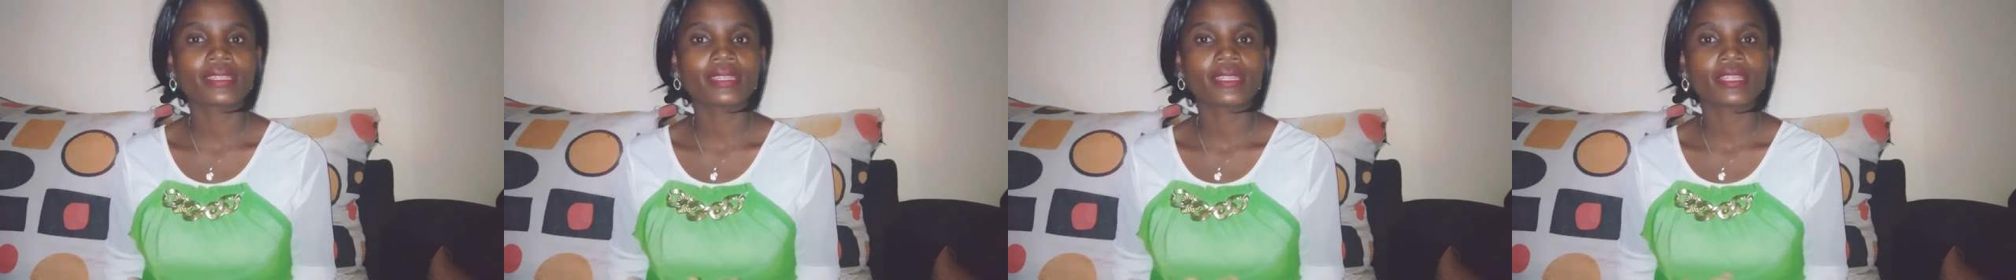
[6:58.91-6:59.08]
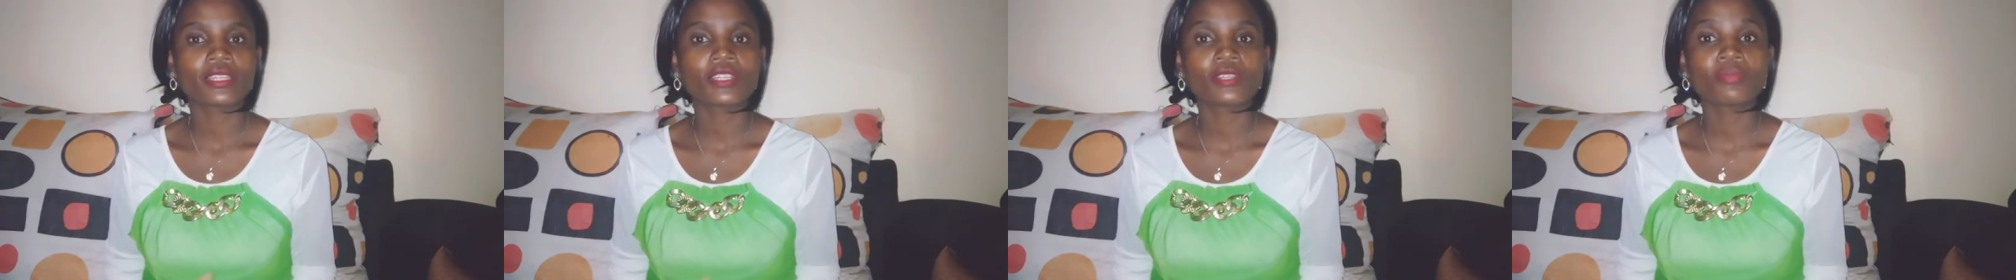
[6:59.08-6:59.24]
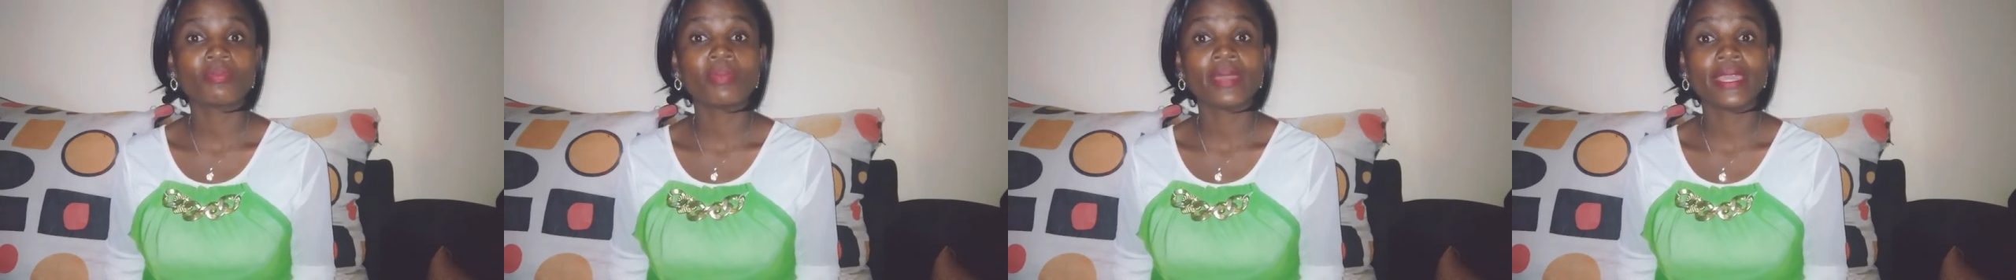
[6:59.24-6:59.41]

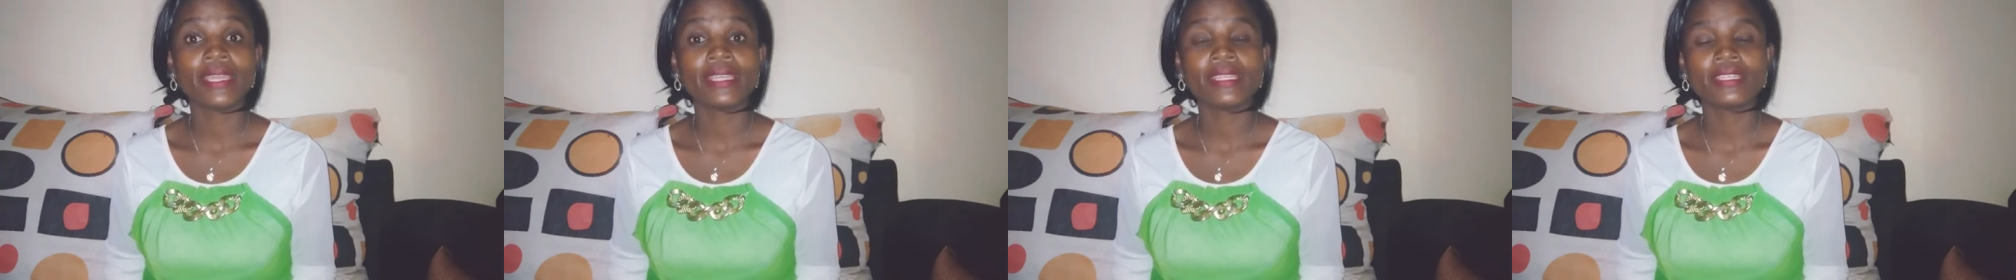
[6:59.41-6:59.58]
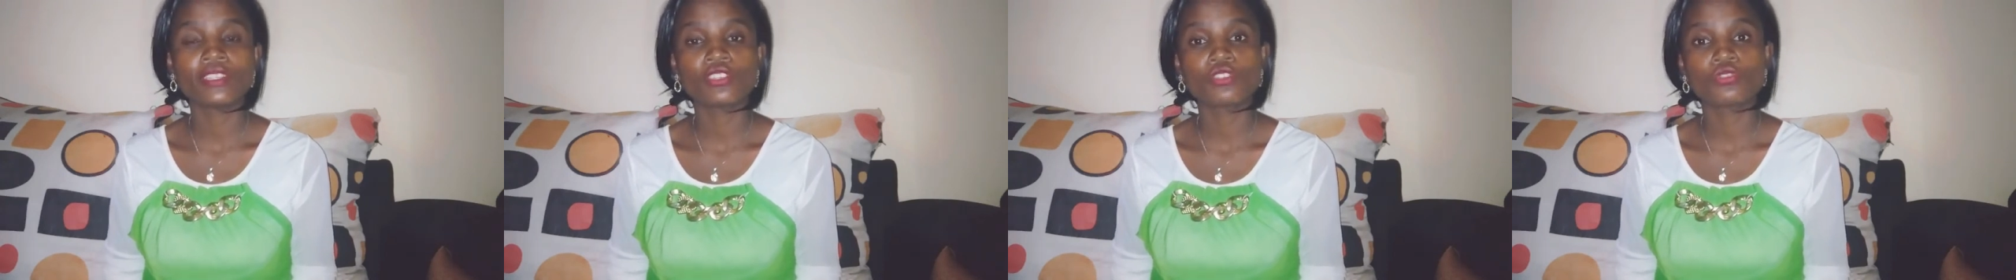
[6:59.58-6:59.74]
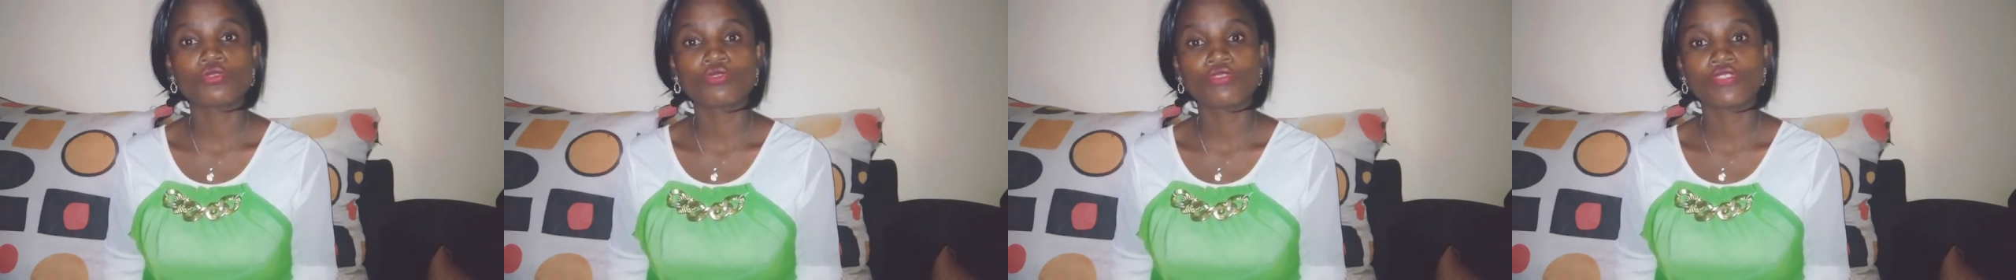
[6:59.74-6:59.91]

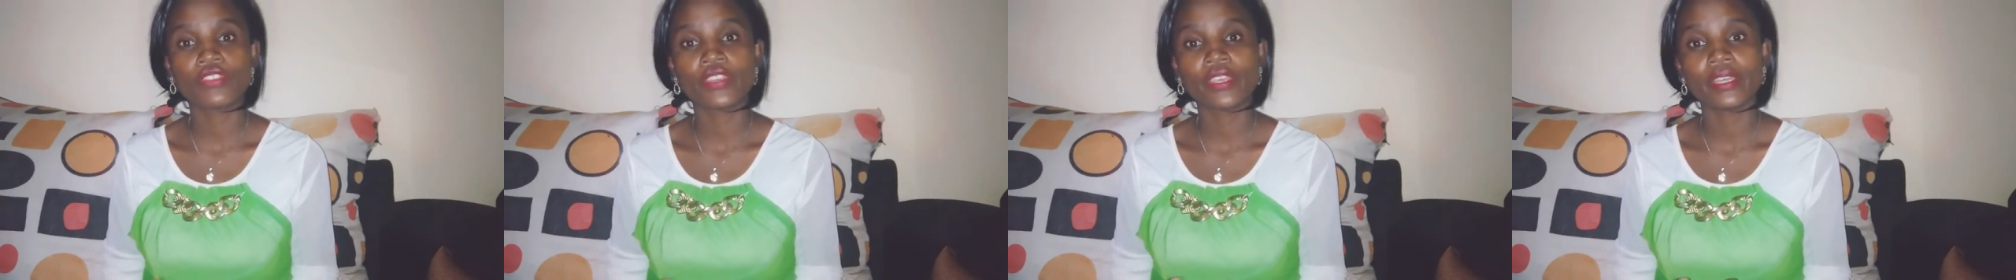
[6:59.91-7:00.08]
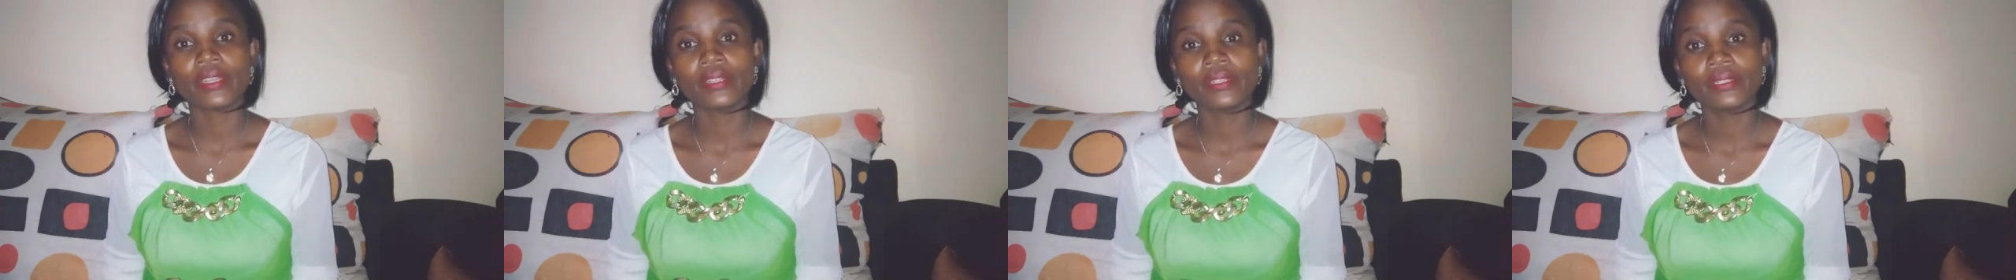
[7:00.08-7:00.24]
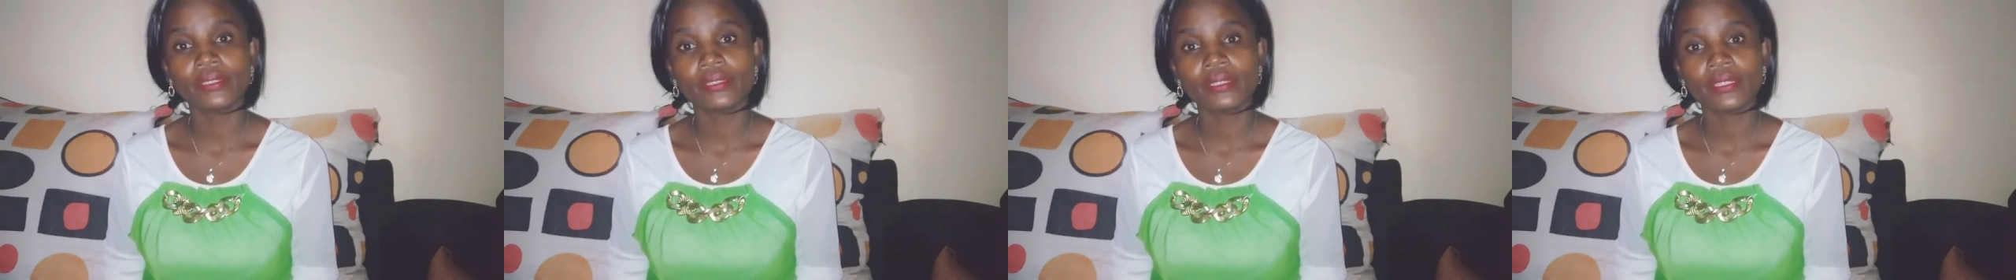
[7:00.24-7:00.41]
space to
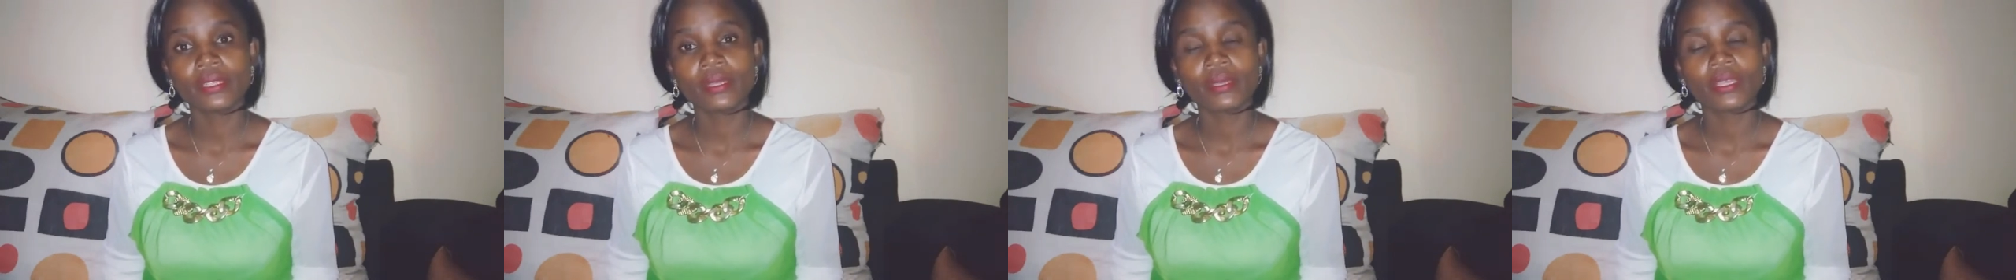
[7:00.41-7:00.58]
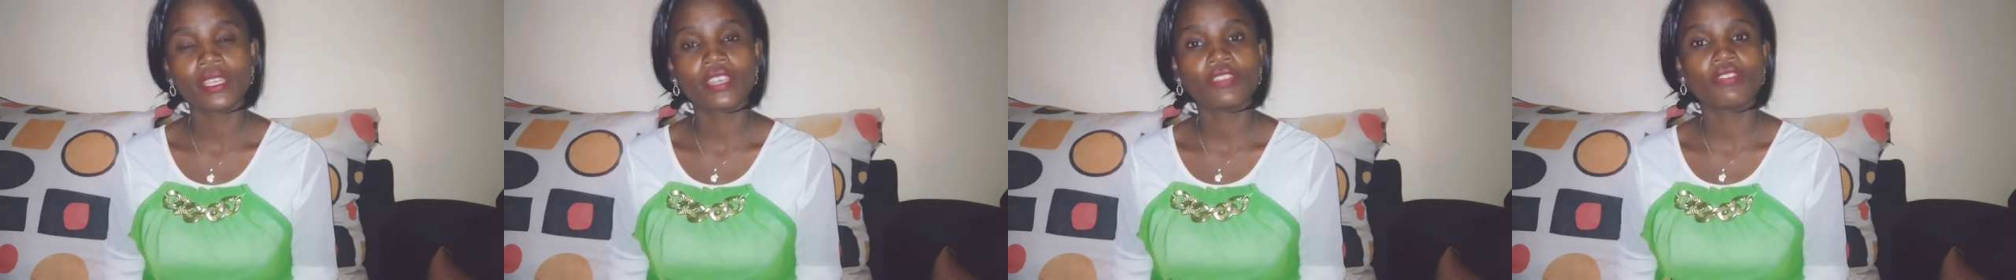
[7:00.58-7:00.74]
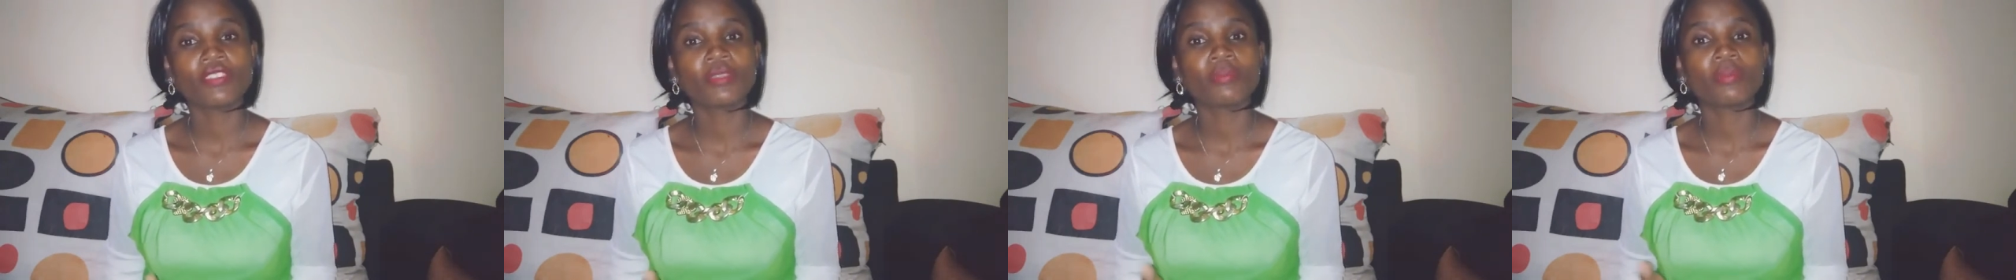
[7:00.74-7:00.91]
feel,
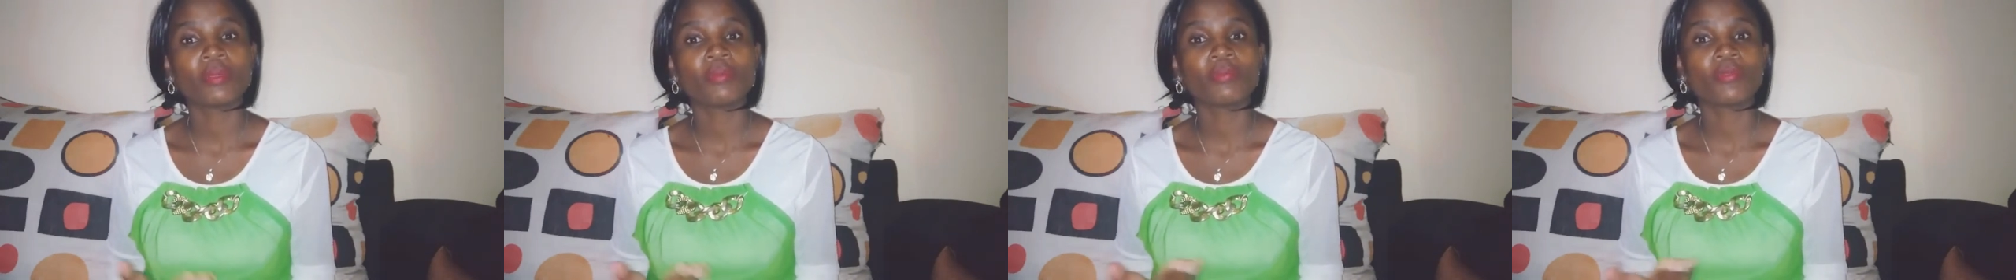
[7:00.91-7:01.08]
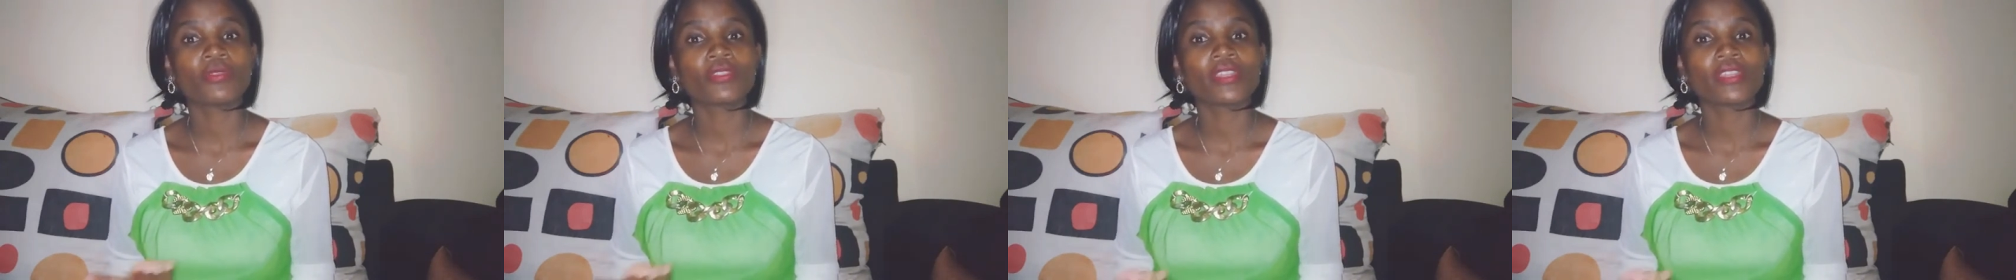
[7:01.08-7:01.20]
giving people